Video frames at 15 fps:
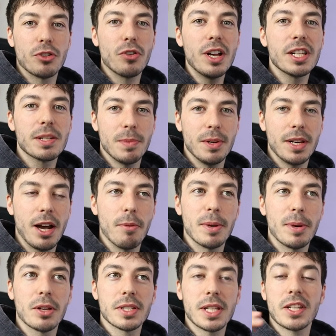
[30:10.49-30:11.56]
retracement
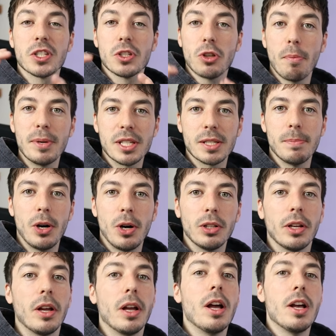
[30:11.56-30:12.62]
now, because our stop is
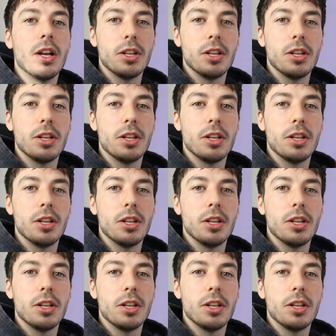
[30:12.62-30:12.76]
smaller,